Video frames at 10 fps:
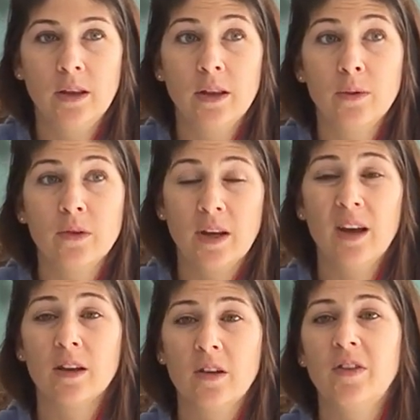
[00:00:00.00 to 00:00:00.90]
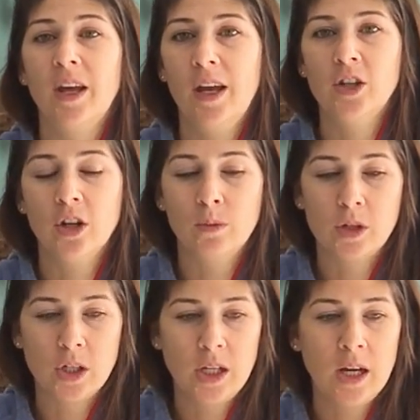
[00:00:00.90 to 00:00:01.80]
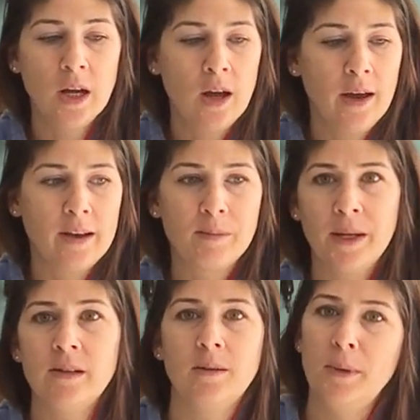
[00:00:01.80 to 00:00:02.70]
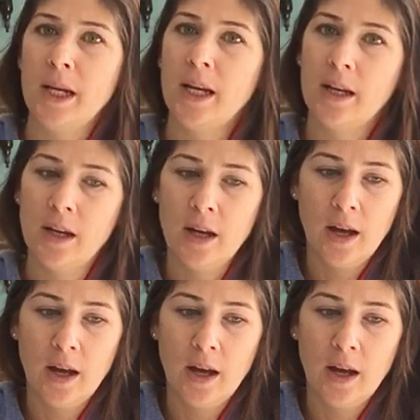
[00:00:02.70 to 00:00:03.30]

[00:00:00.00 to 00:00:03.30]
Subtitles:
that there was calcification, which he explained to me,